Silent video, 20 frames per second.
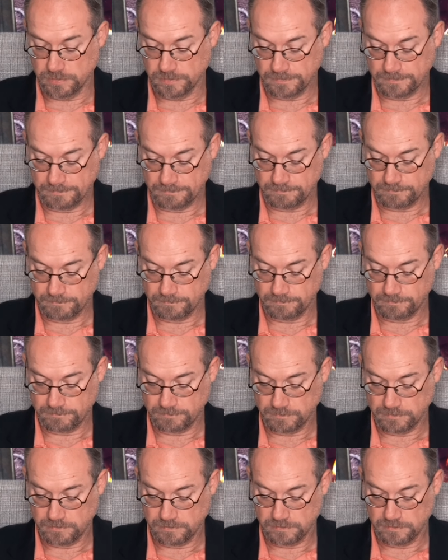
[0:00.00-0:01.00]

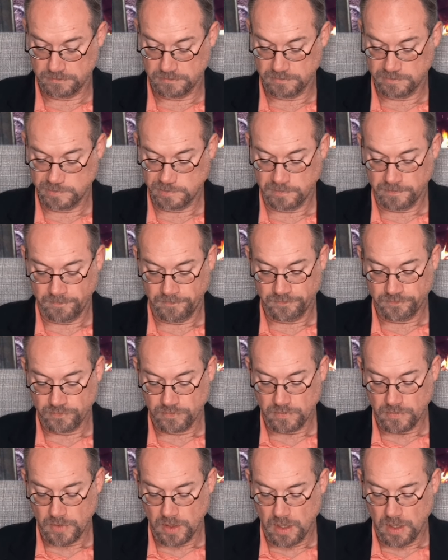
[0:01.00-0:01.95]
(no one is talking)